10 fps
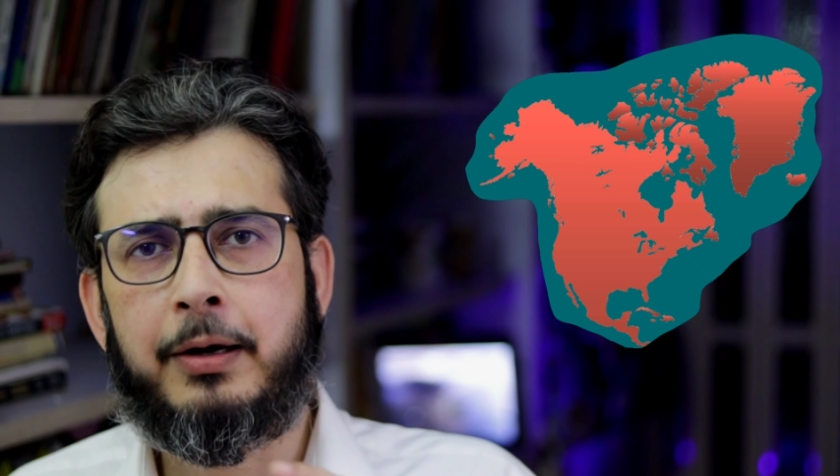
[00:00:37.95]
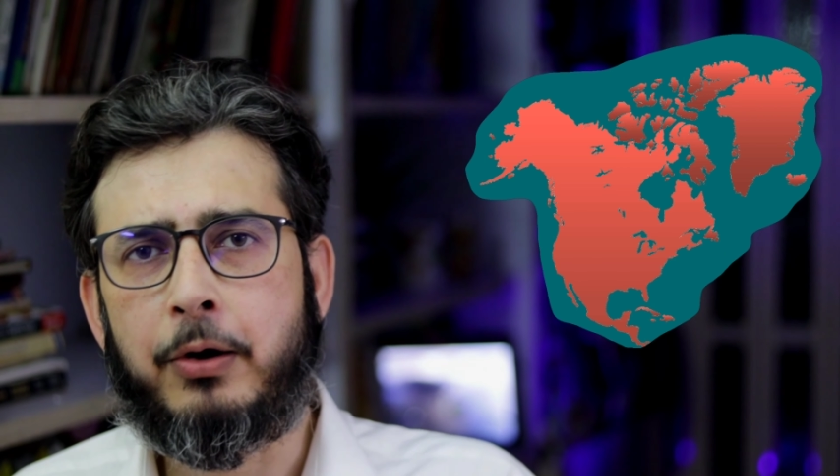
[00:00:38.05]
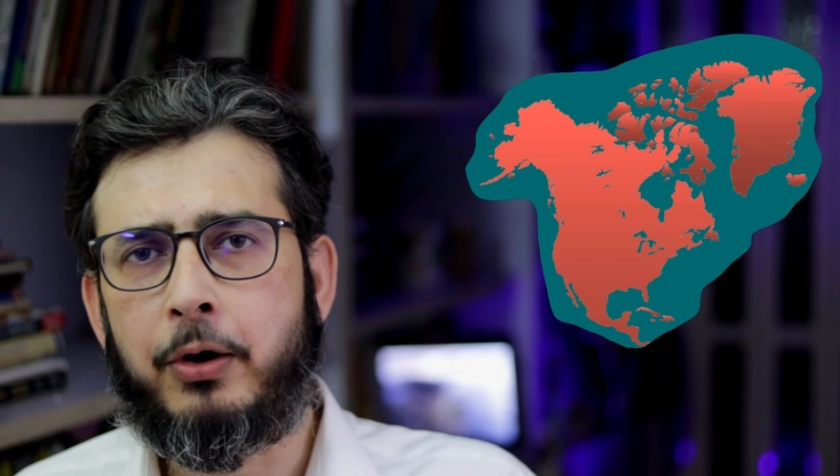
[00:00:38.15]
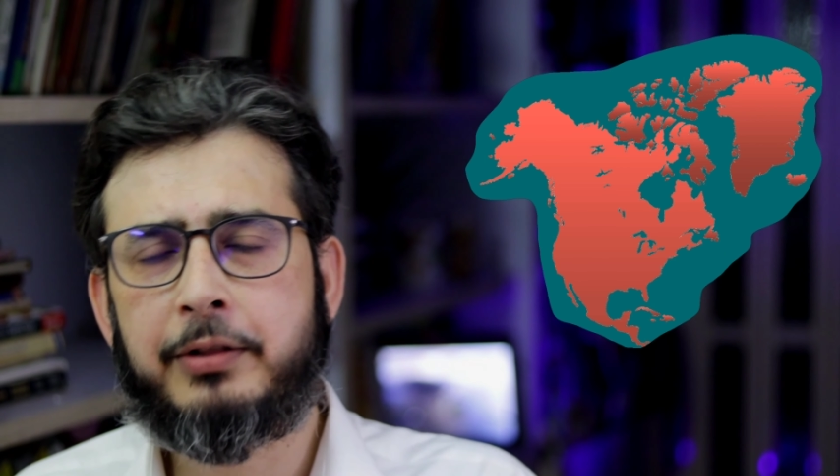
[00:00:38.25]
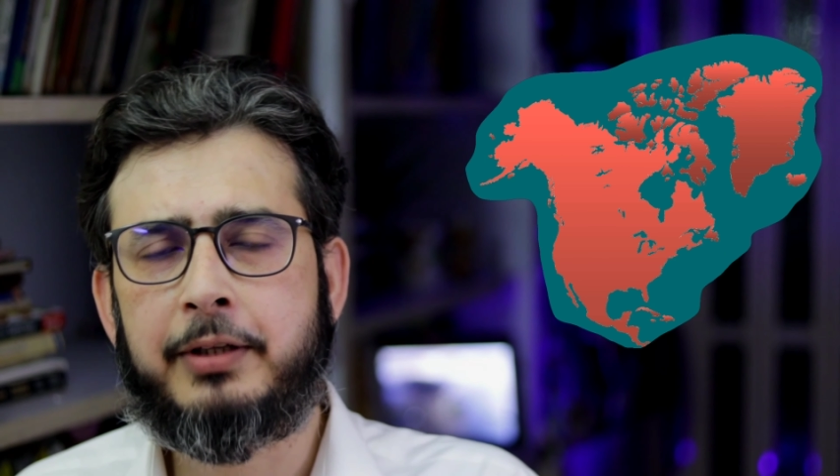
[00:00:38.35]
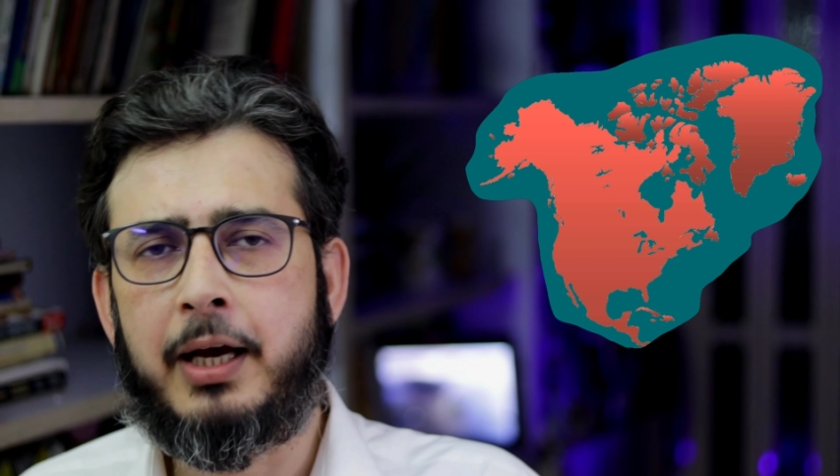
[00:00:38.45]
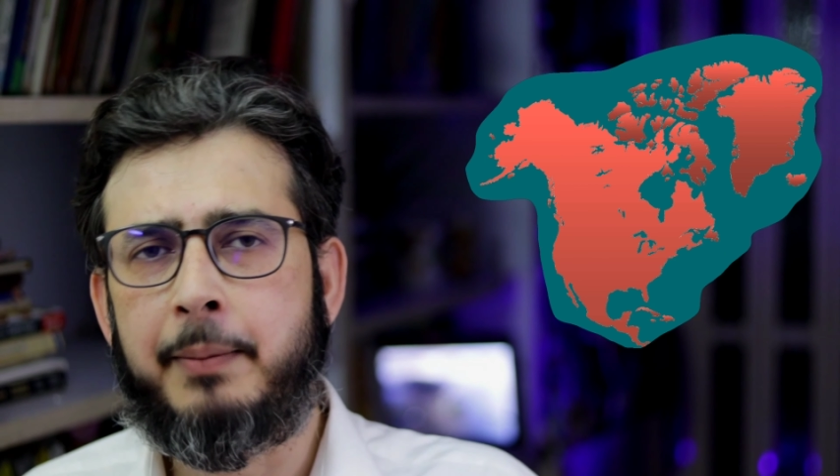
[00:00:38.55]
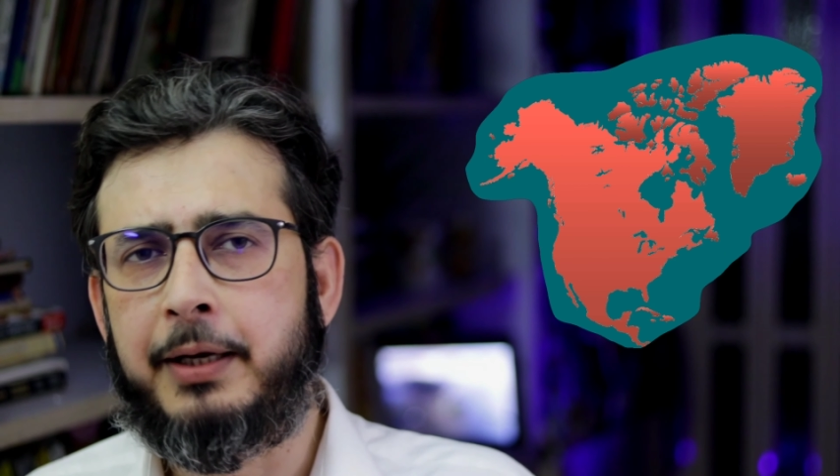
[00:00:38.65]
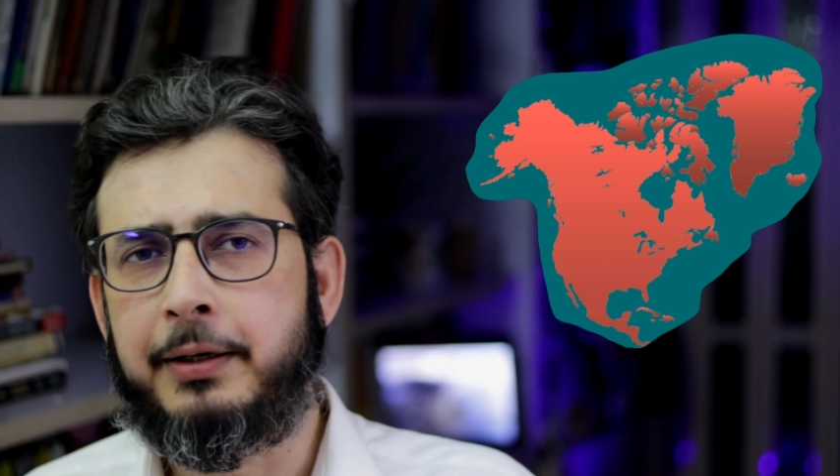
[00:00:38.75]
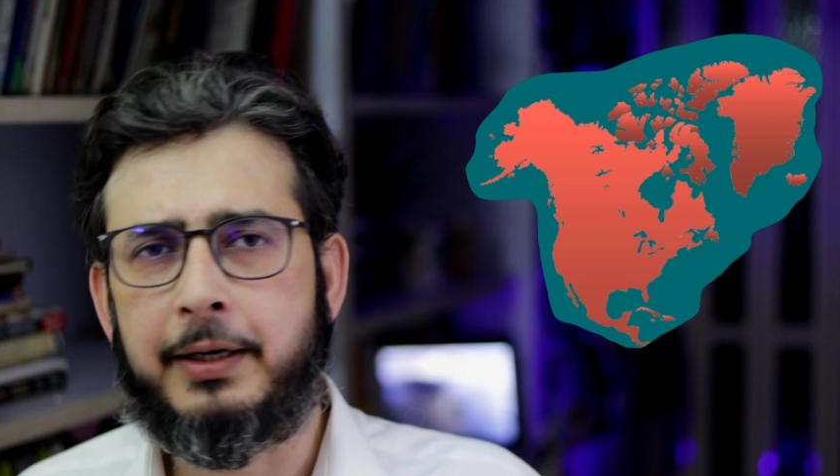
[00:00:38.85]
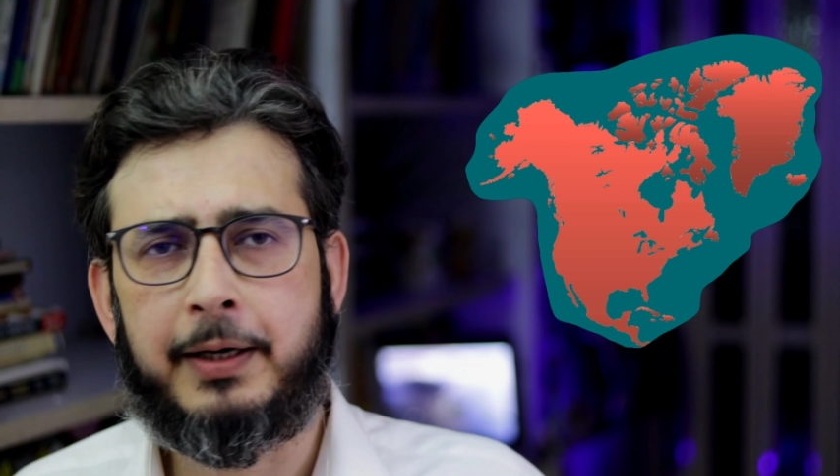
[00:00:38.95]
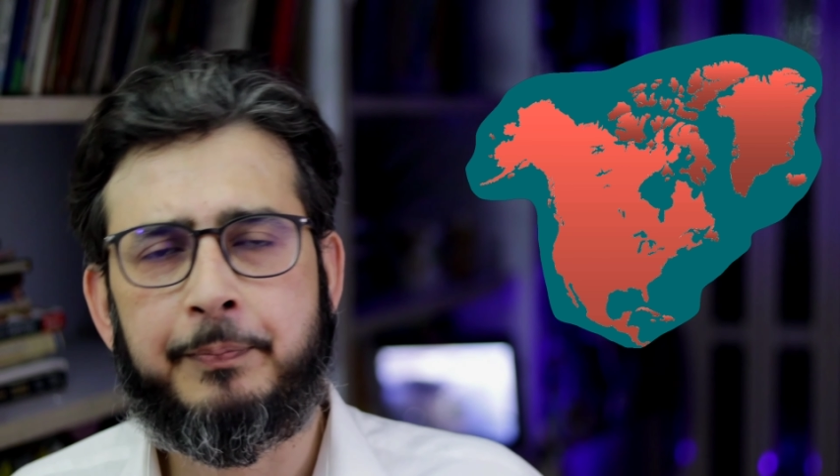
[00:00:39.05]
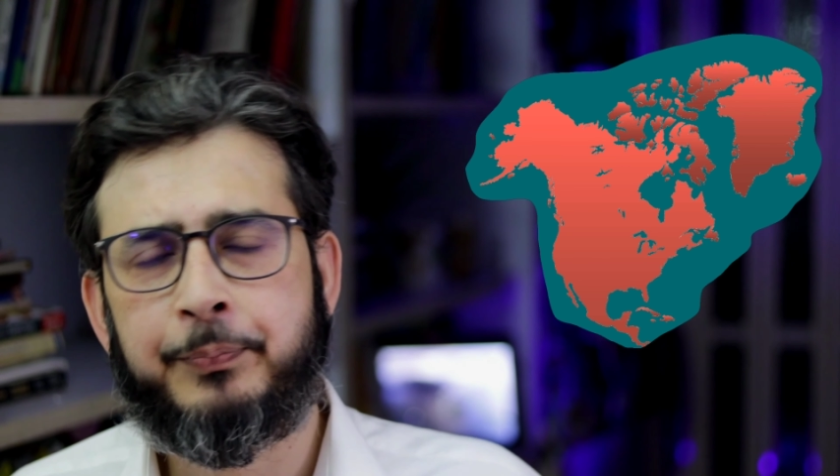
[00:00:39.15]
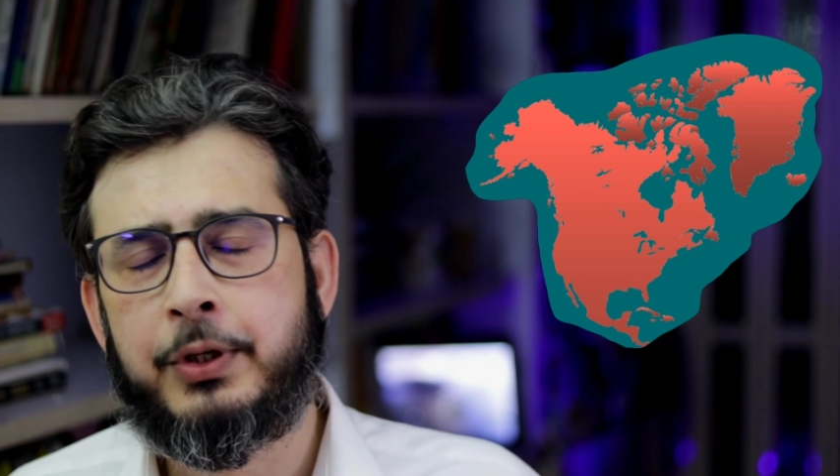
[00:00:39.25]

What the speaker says: North America.